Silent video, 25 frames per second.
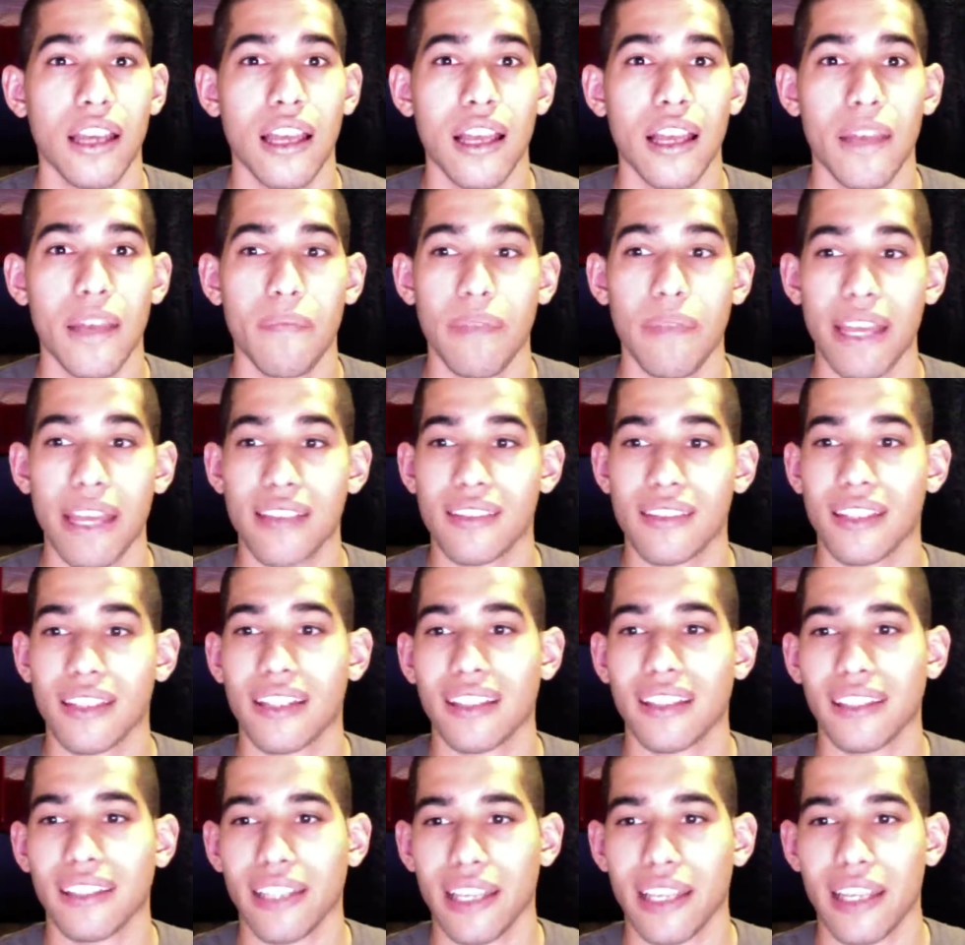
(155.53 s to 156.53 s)

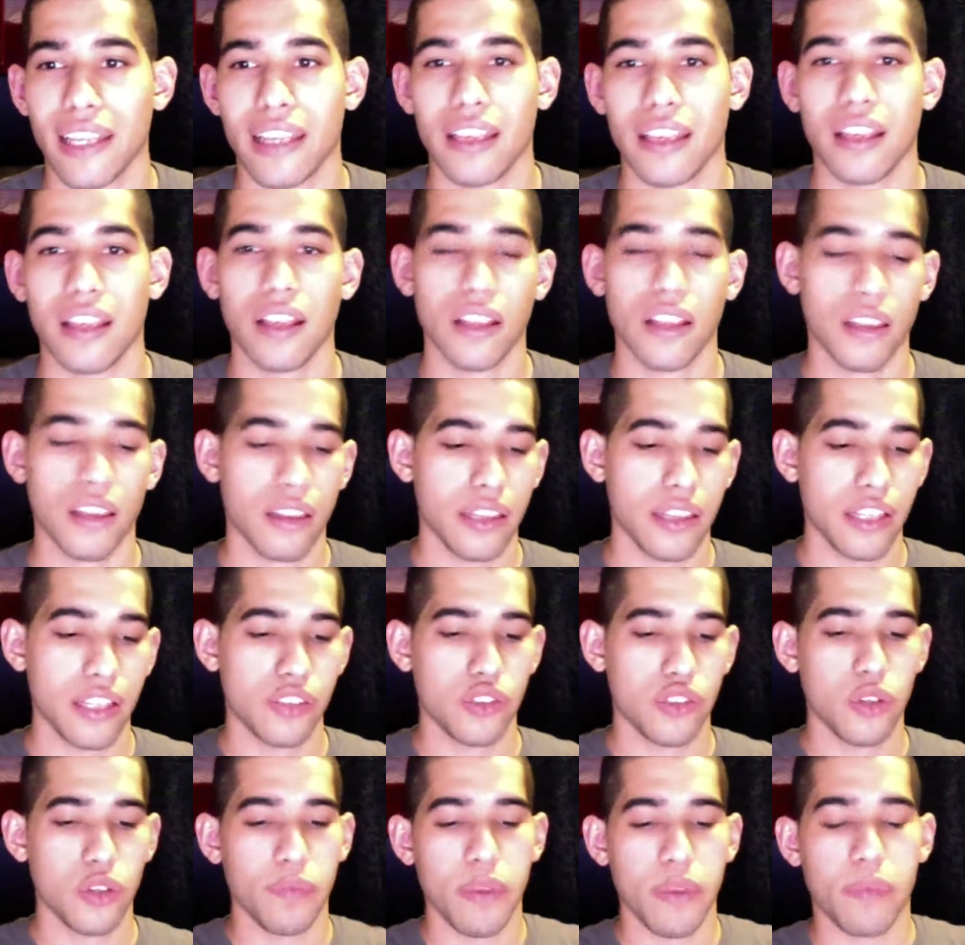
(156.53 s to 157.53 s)
Basically, these
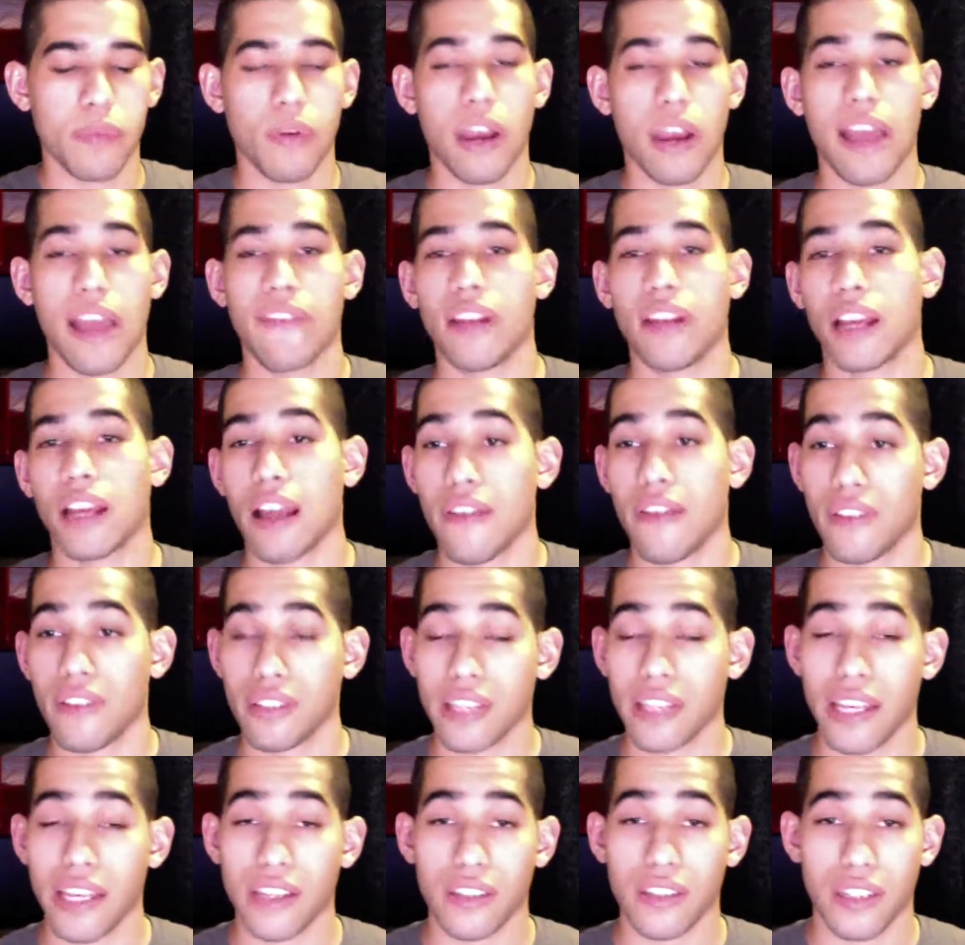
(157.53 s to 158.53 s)
two people are having a
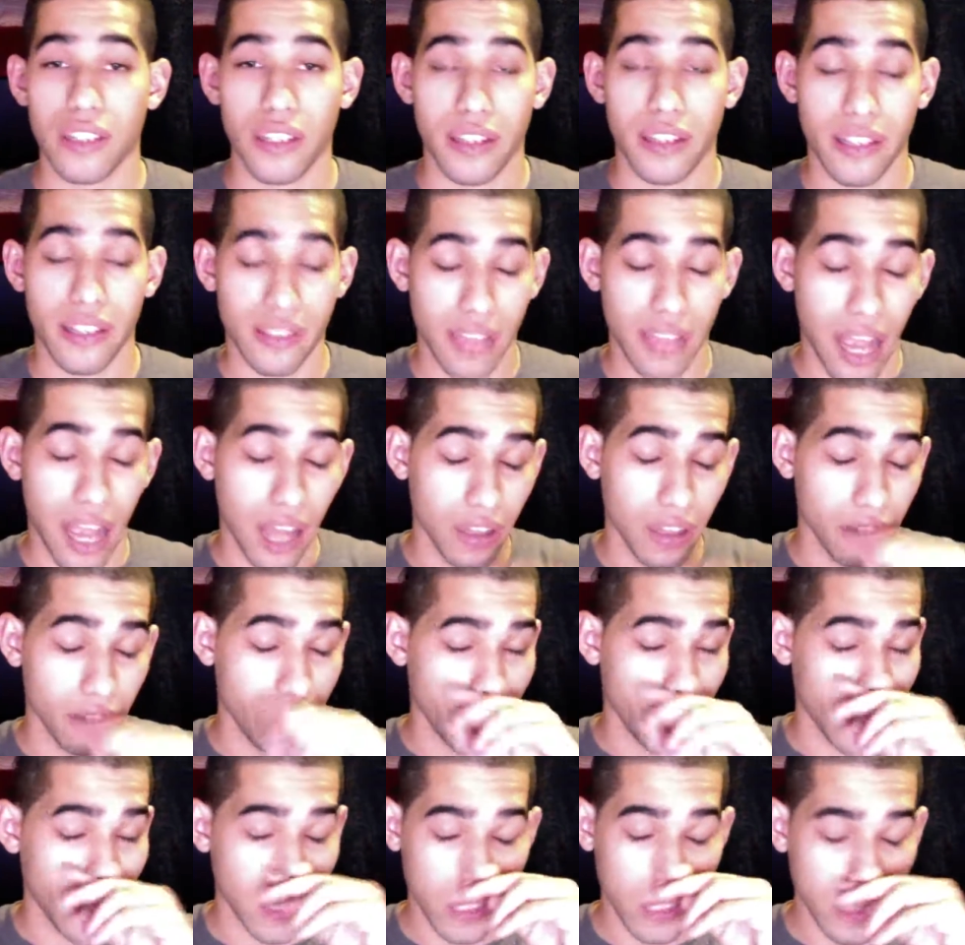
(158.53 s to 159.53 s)
conversation. Is
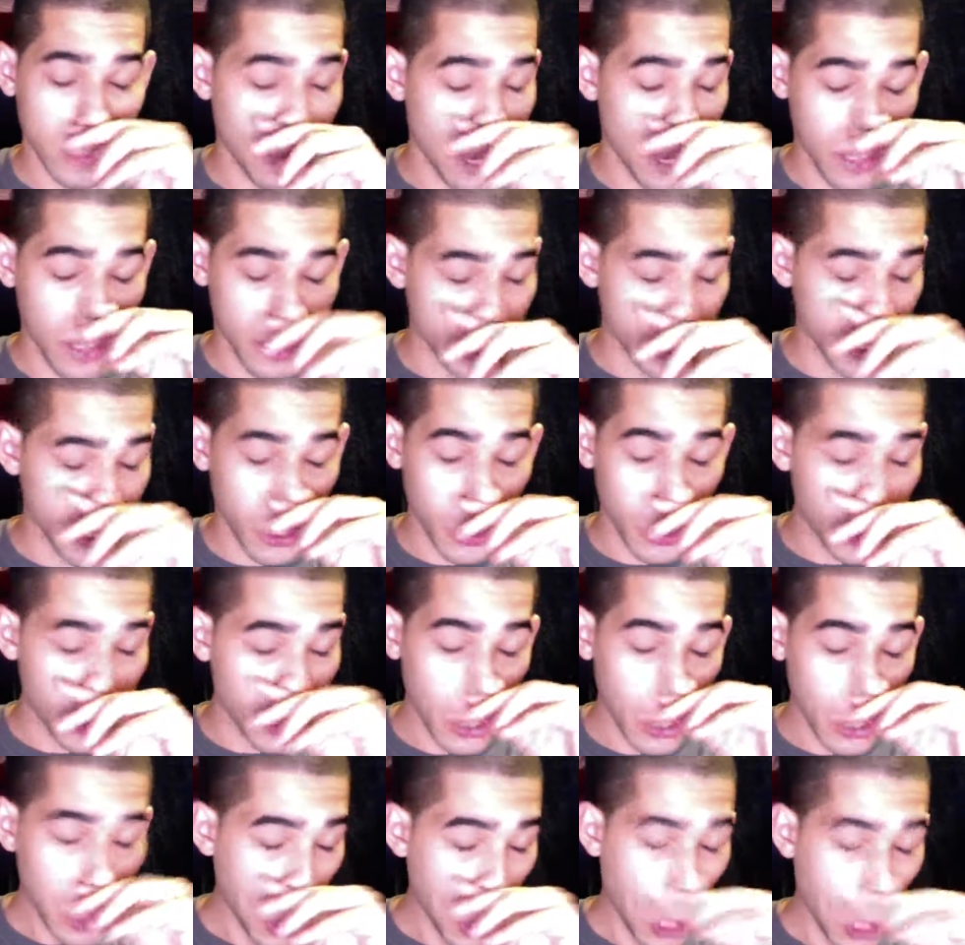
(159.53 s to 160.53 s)
Oliver and some other dude.
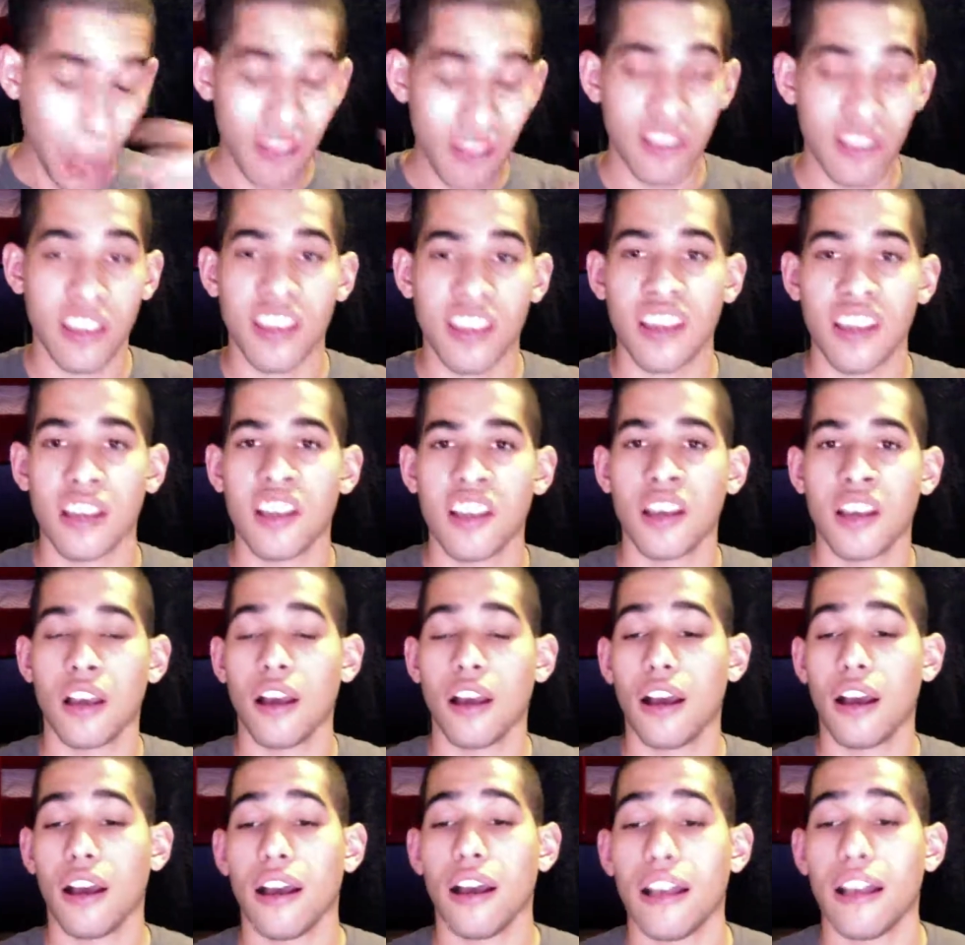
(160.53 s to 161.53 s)

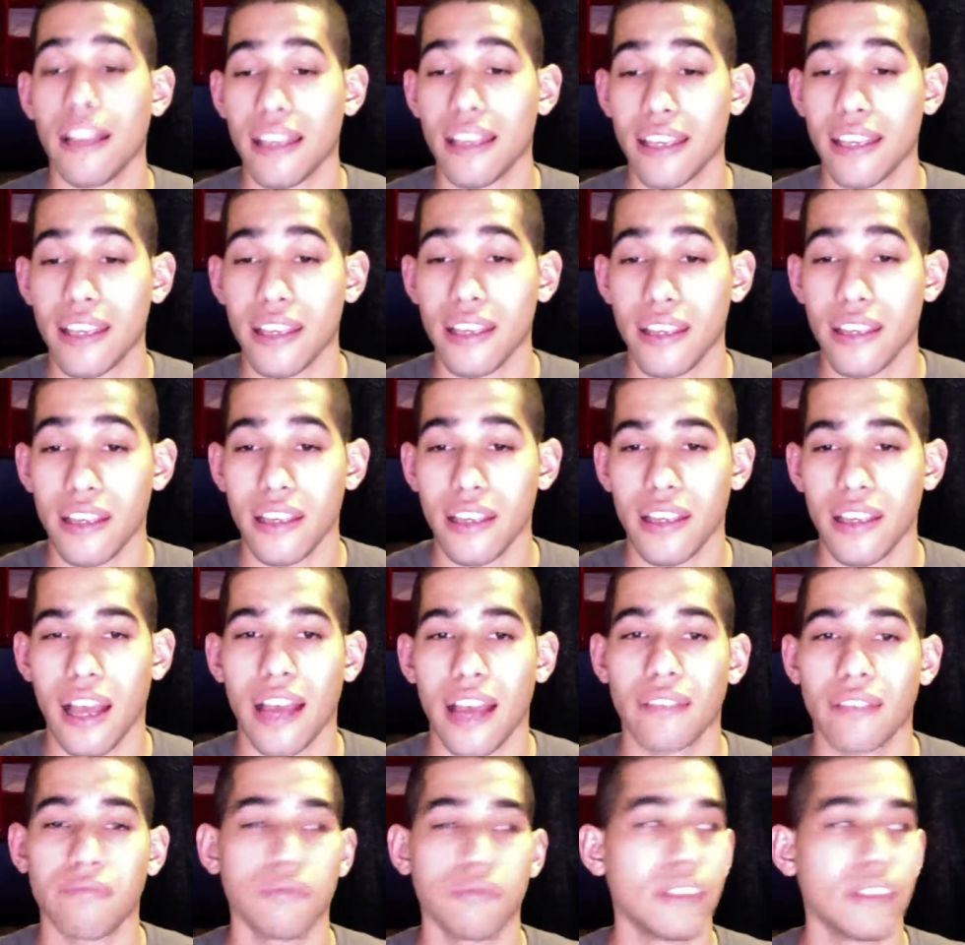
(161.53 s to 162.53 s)

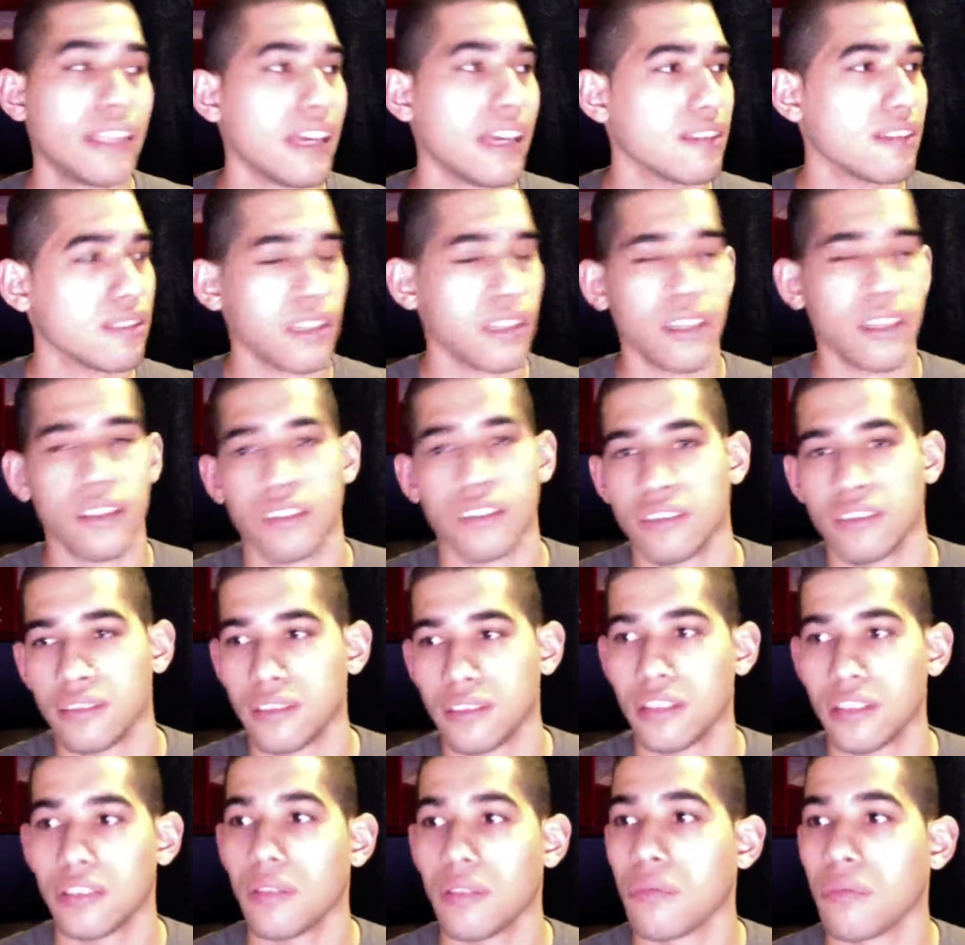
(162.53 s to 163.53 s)
I'm guessing
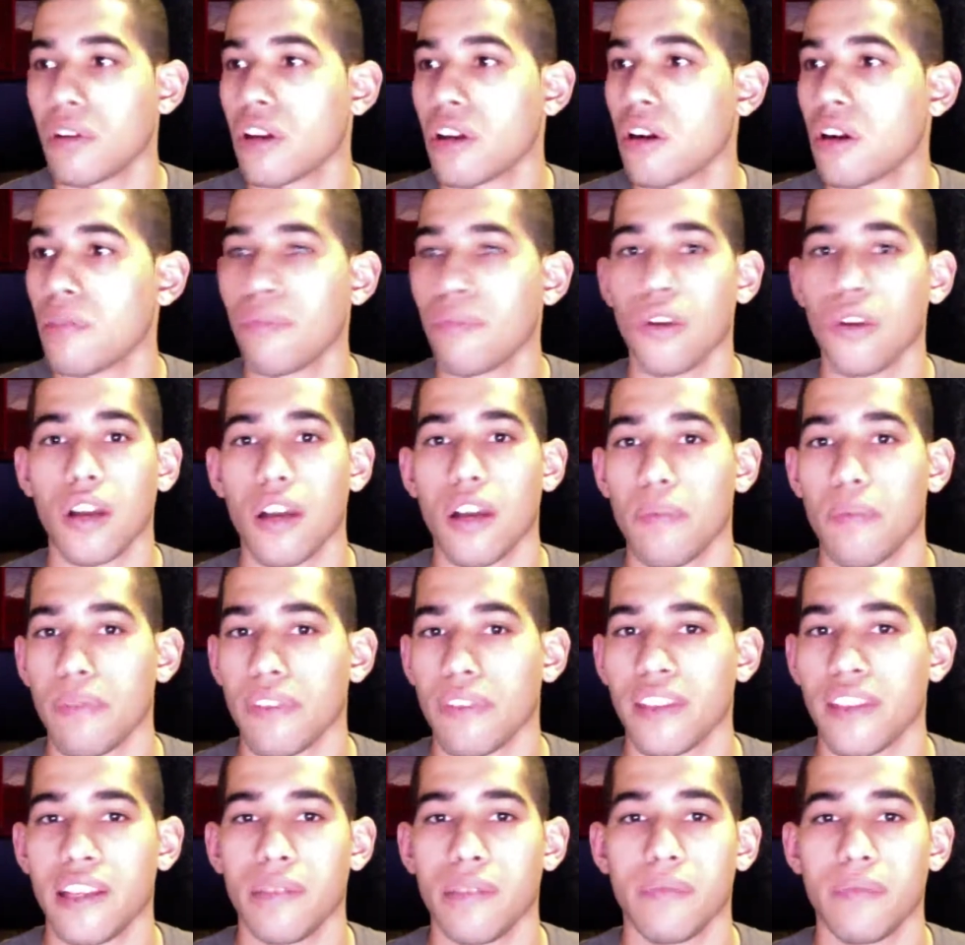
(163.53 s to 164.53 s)
some girl broke up with
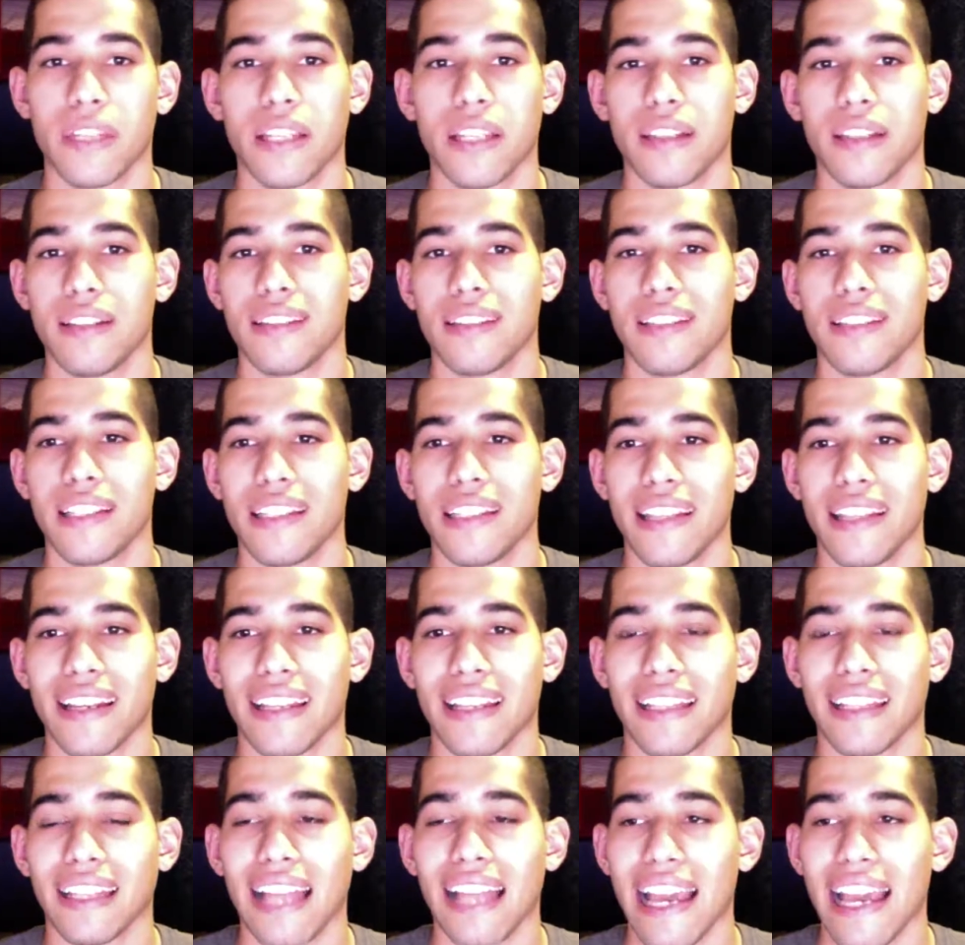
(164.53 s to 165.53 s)
him because he
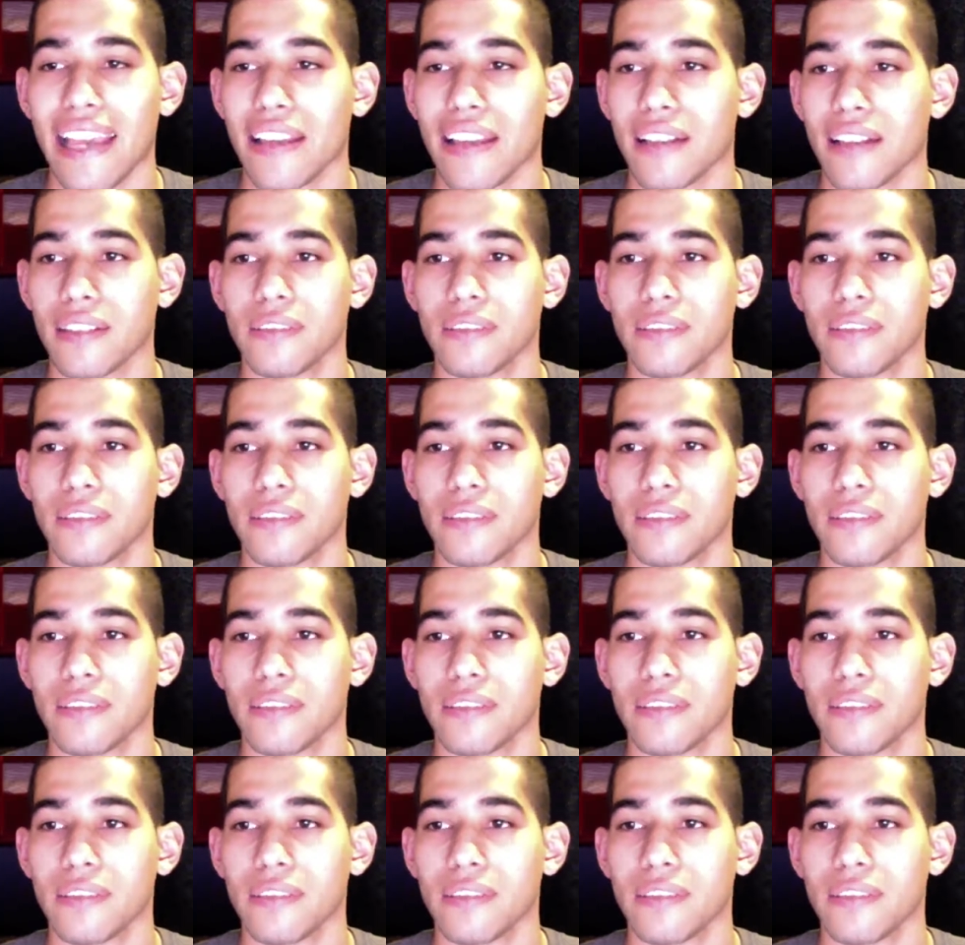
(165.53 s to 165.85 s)
didn't like